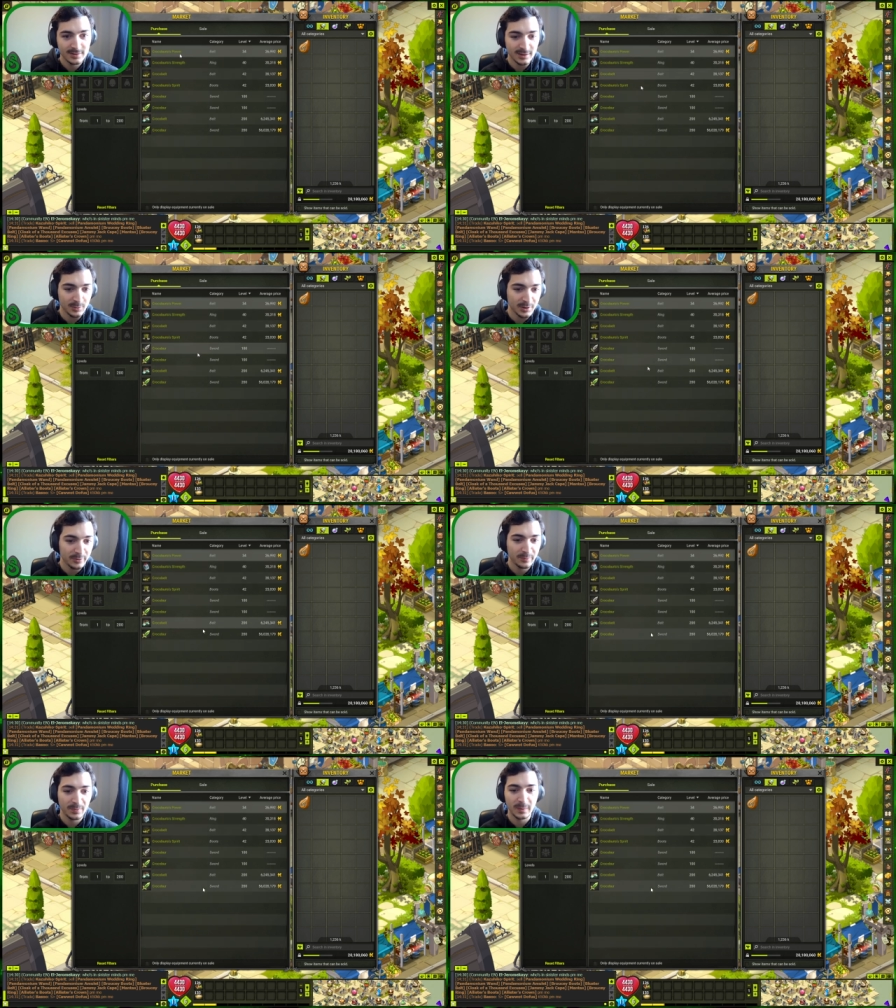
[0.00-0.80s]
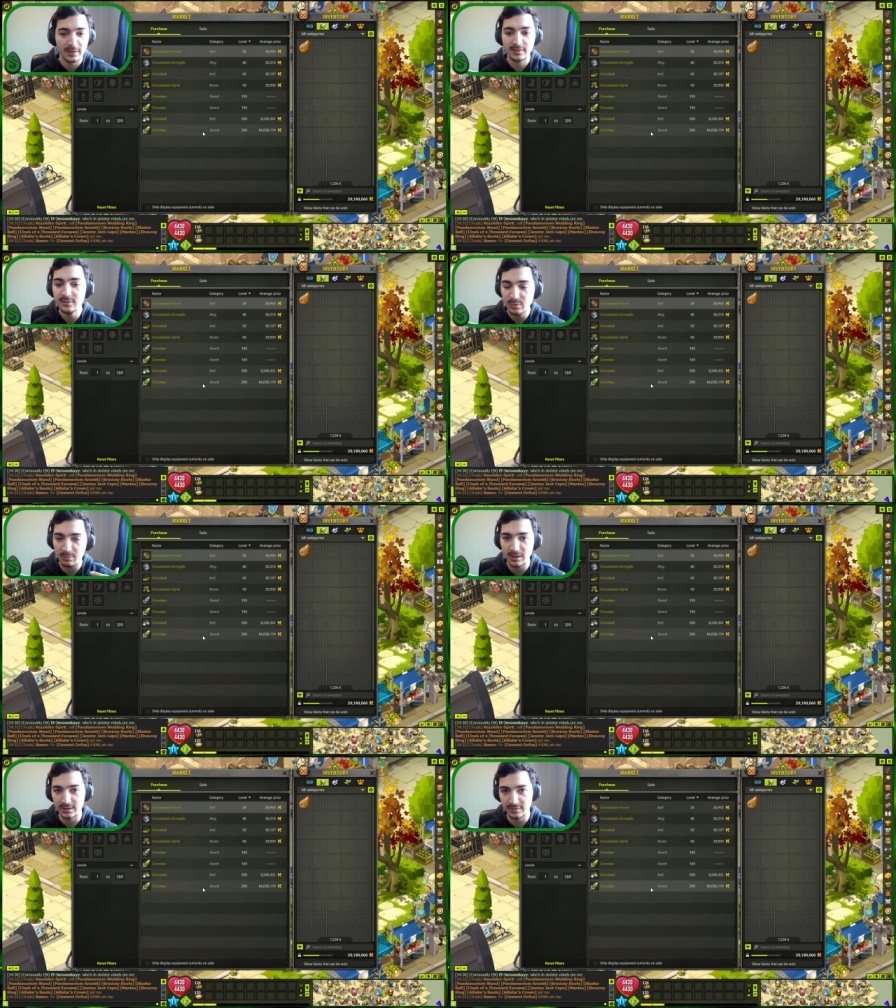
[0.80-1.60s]
There we go. It's because my
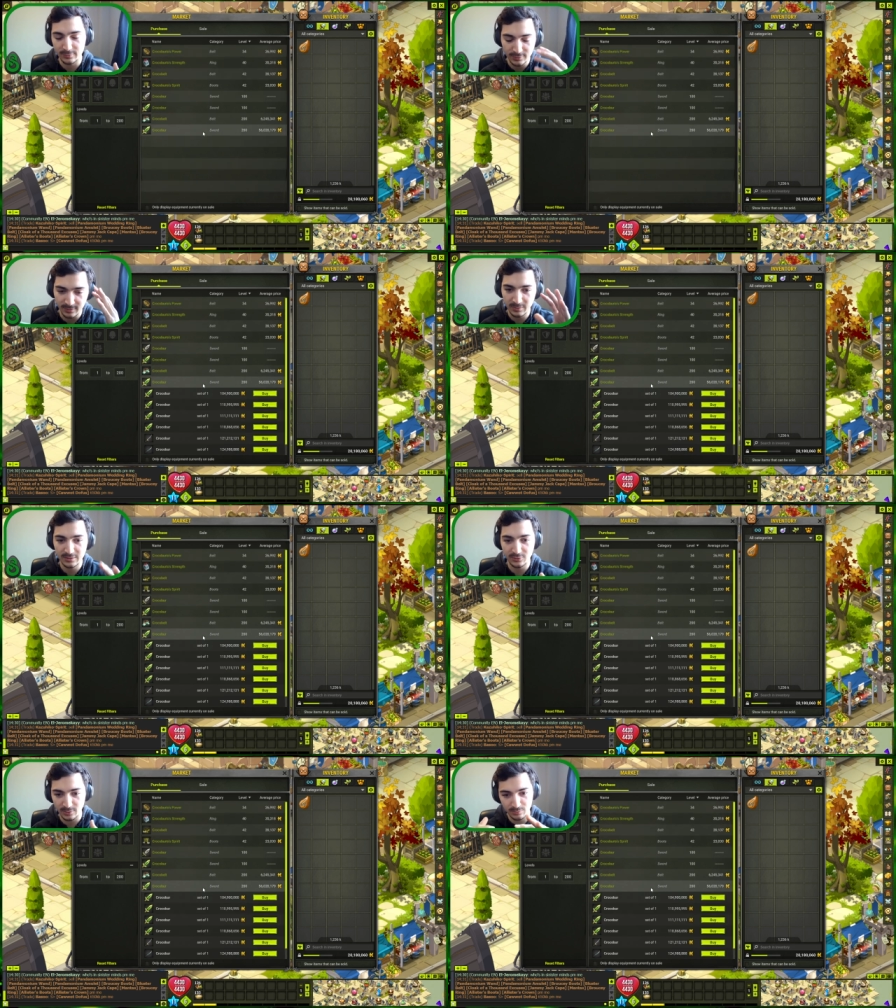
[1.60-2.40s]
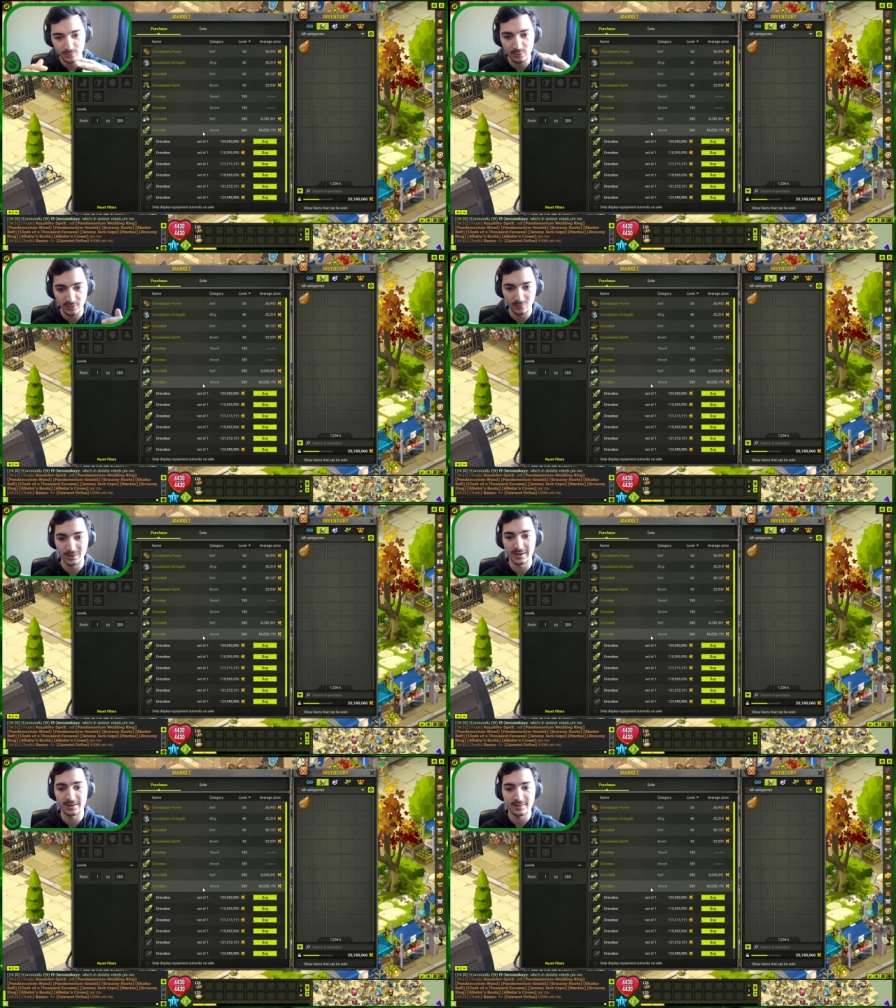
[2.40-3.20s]
mic's in front of me, so I'm using
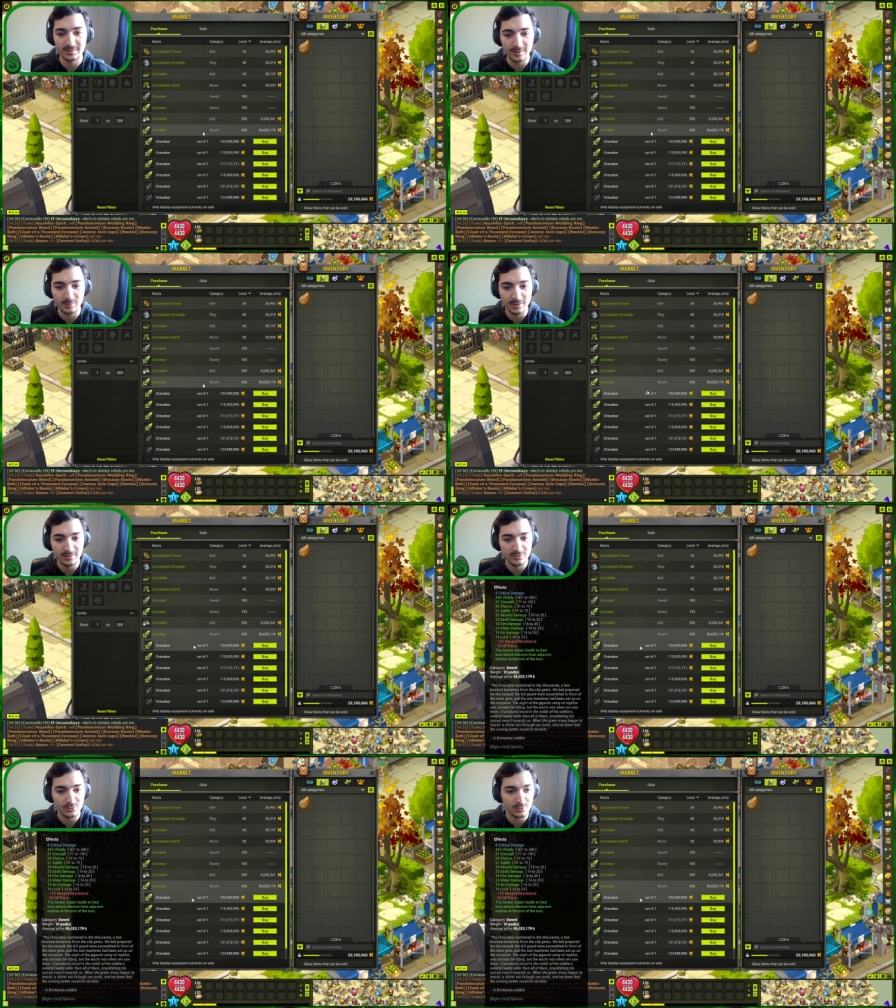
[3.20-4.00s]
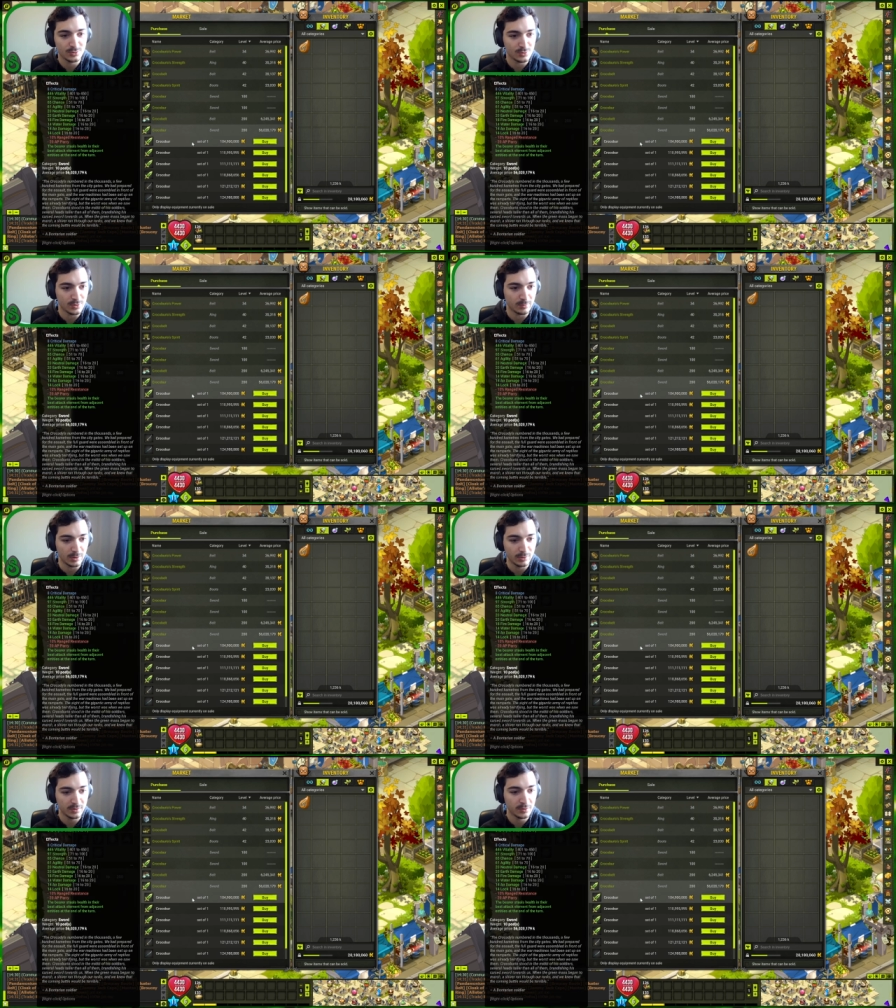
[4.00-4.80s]
one hand to type, and it's driving me
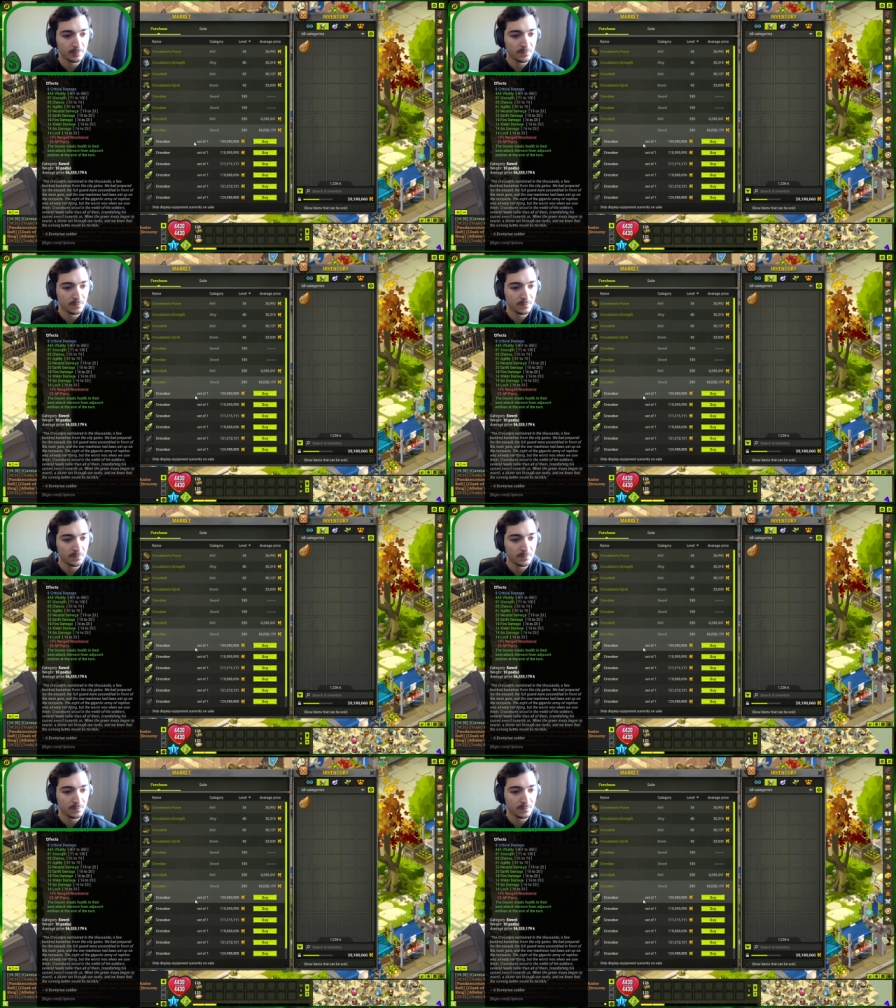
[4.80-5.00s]
crazy.